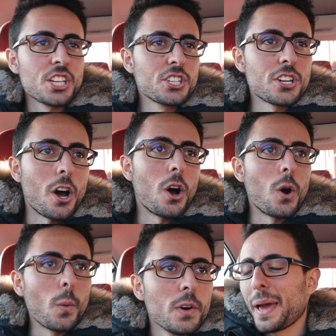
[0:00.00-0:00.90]
you
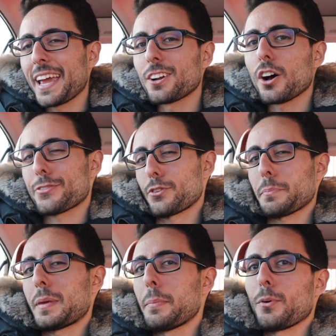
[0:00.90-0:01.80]
know, paying off certain
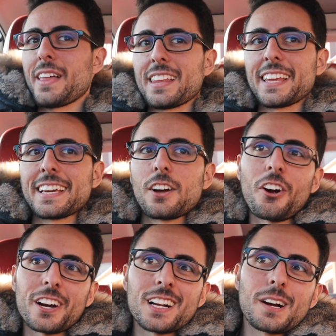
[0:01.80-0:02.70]
people that like
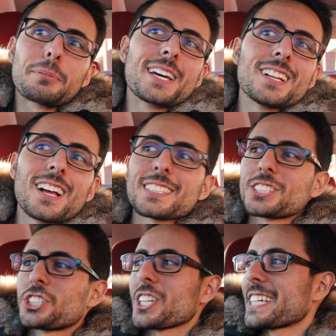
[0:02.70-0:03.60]
are gonna come kill us
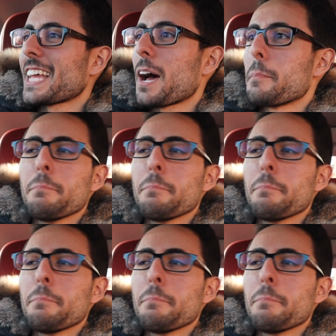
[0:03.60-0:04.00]
and shit like that.